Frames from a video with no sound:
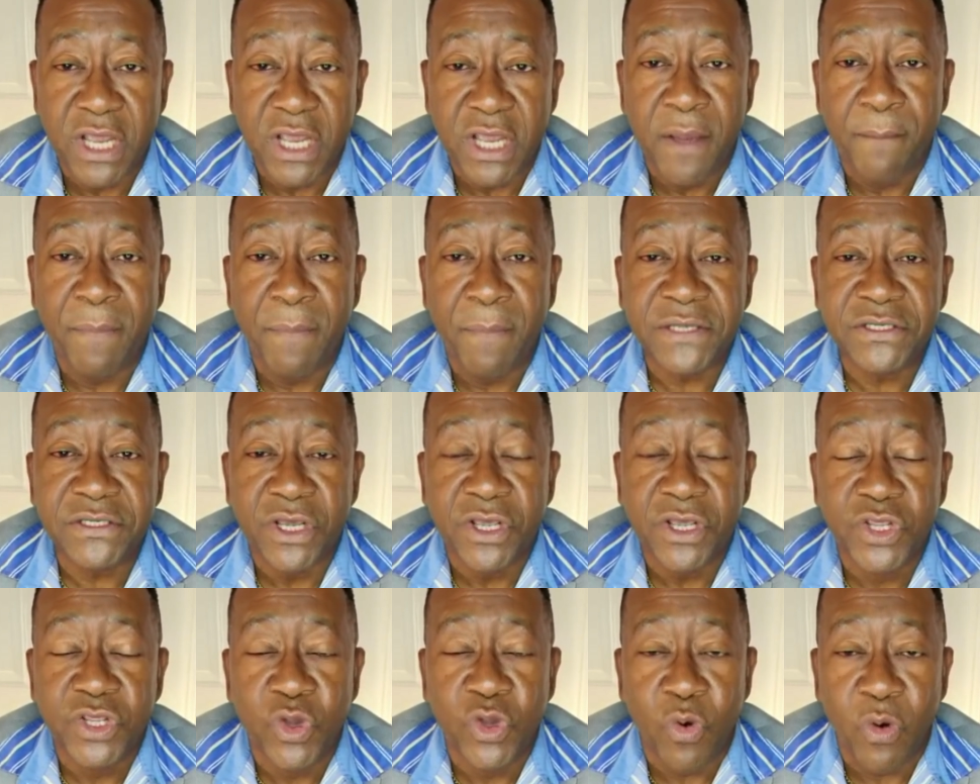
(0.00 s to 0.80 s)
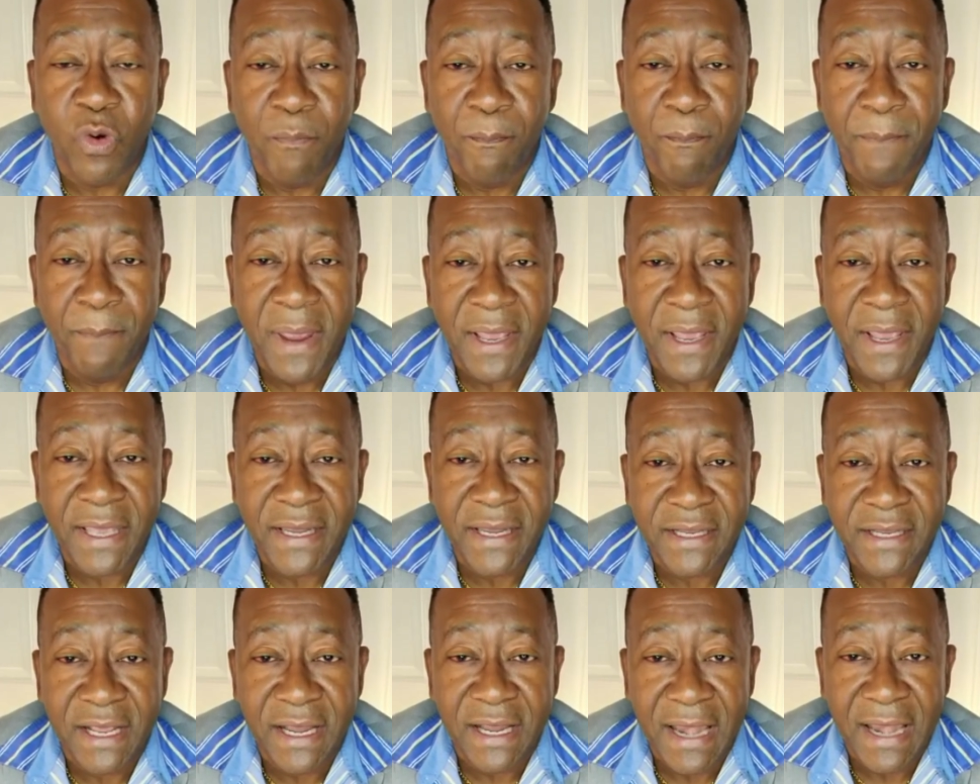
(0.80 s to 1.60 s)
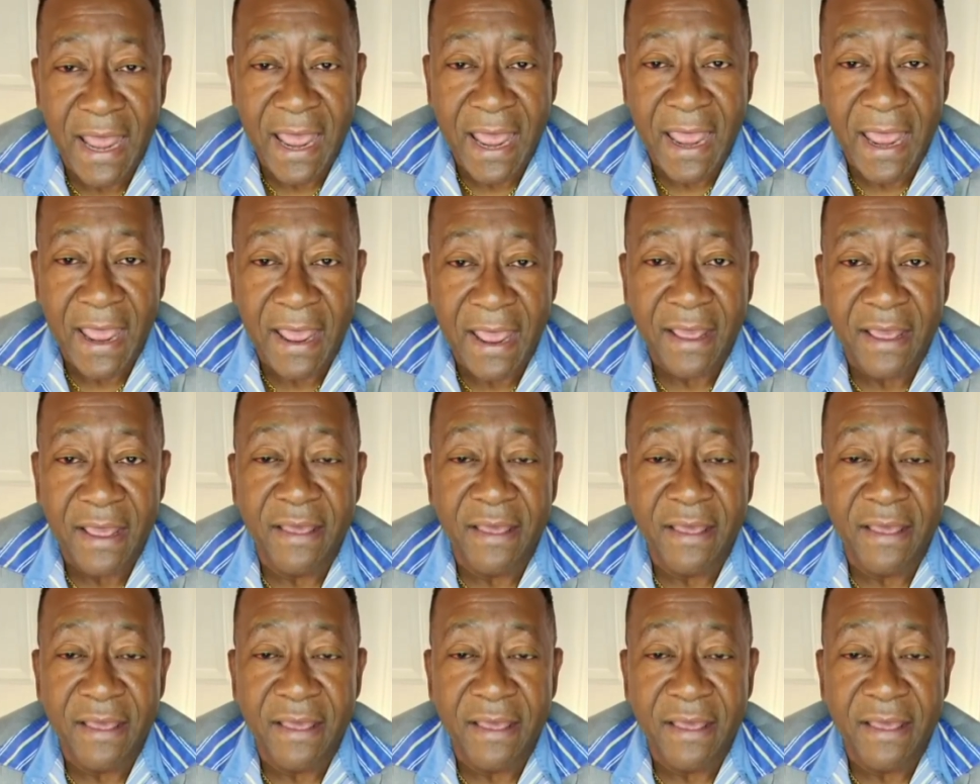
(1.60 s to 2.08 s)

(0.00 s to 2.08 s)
but you make it clear